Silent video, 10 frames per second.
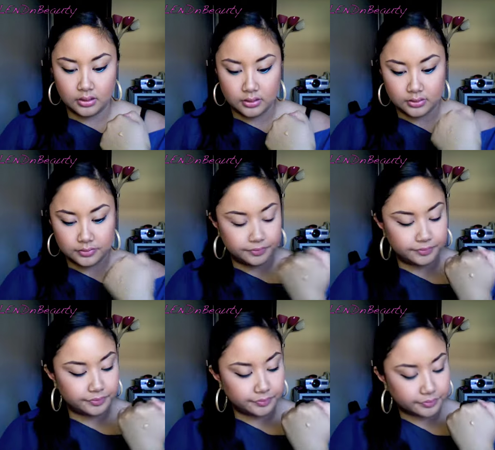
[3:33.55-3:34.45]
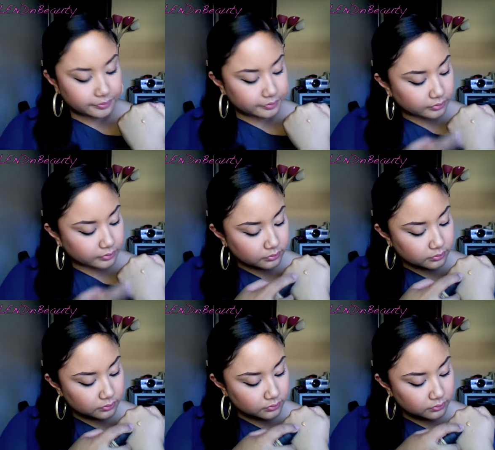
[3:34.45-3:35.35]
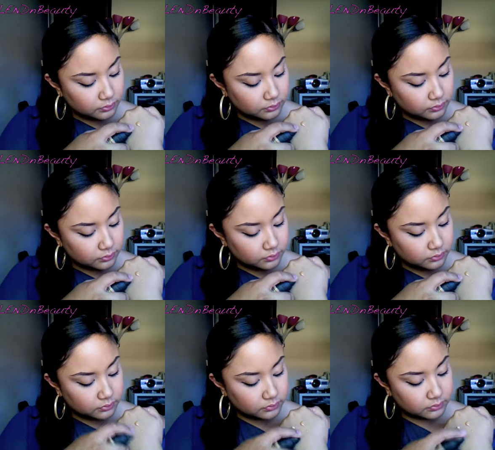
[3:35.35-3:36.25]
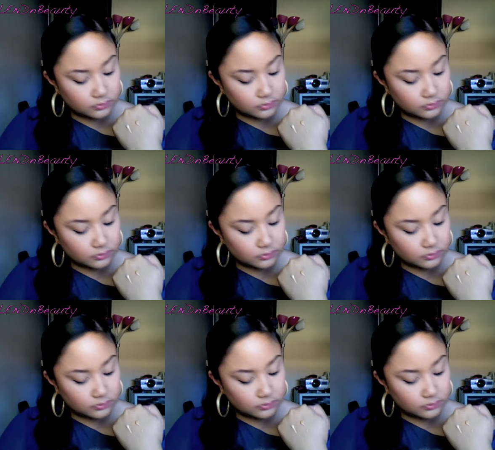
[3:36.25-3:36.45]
(no one is talking)